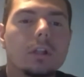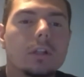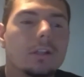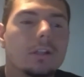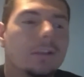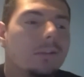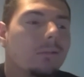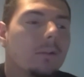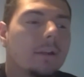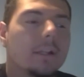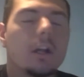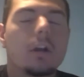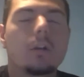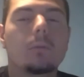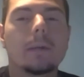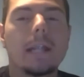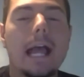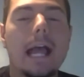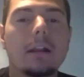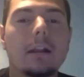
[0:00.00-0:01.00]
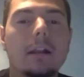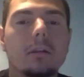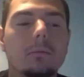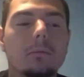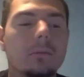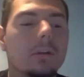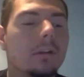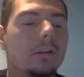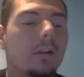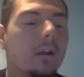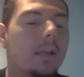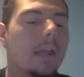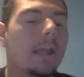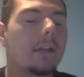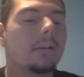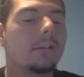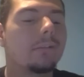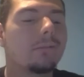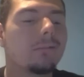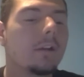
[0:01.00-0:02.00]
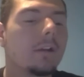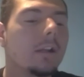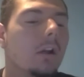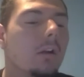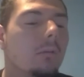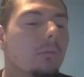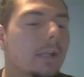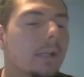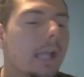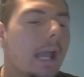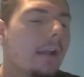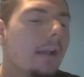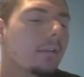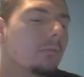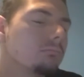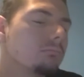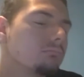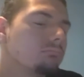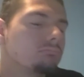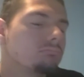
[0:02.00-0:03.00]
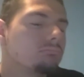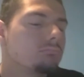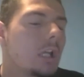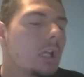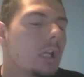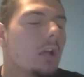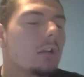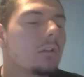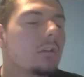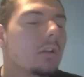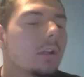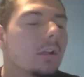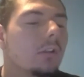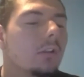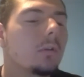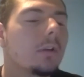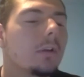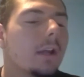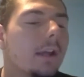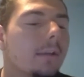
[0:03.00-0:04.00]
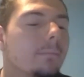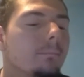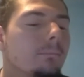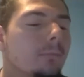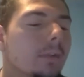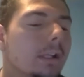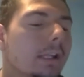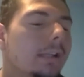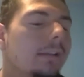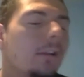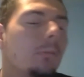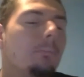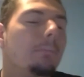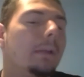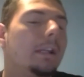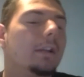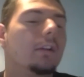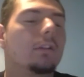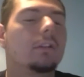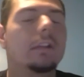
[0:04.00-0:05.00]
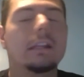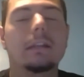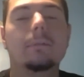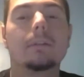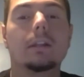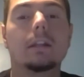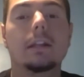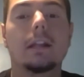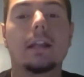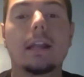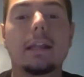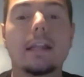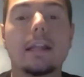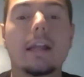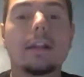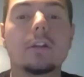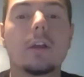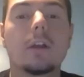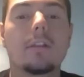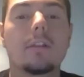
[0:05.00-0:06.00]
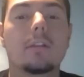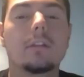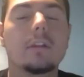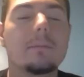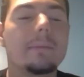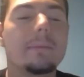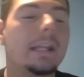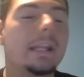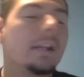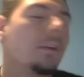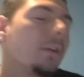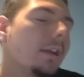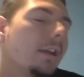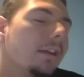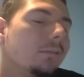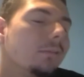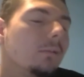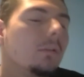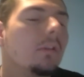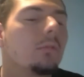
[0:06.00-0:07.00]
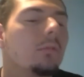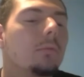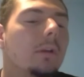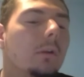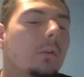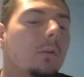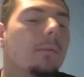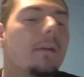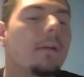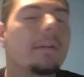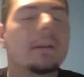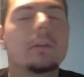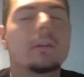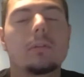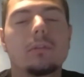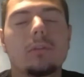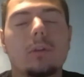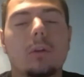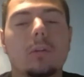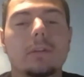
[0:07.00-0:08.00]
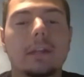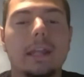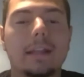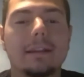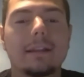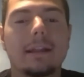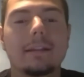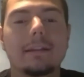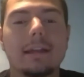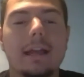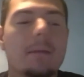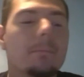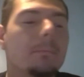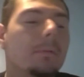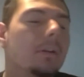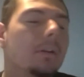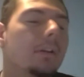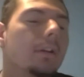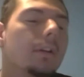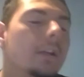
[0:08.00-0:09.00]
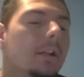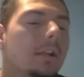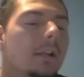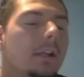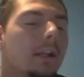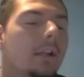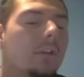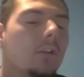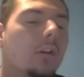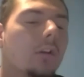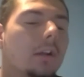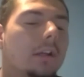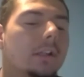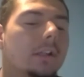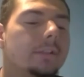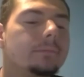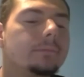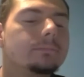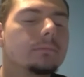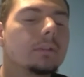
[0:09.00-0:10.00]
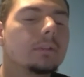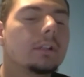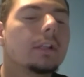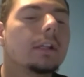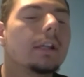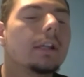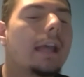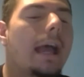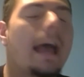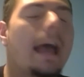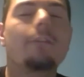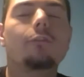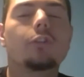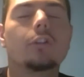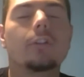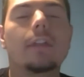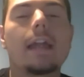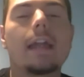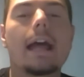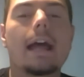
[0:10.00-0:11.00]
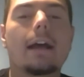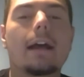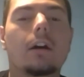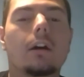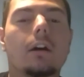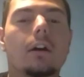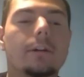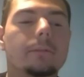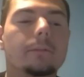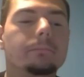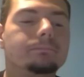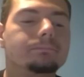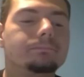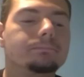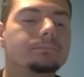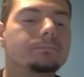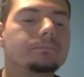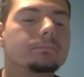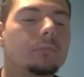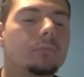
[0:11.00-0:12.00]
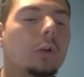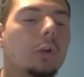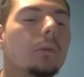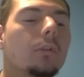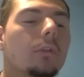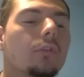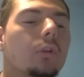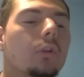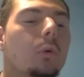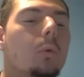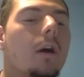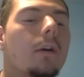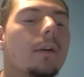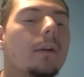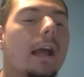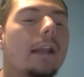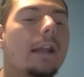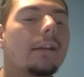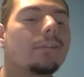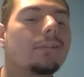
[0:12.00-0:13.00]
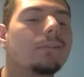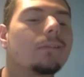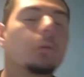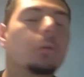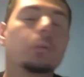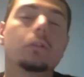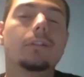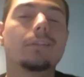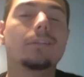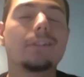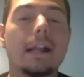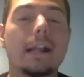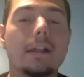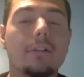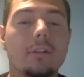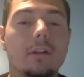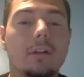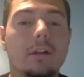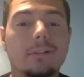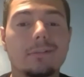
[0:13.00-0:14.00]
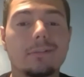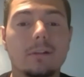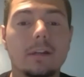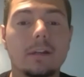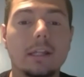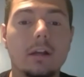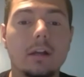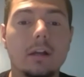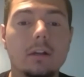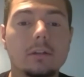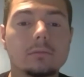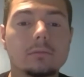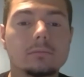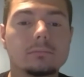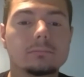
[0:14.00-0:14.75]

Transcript: Did Trae Young react? Again, did Trae Young react? No, it's okay. He just beat your team and he got you guys eliminated. Okay, Julius Randle was probably a little salty at that time, but it's all good. After that, Nerlens Noel kind of shoulder checks Trae Young.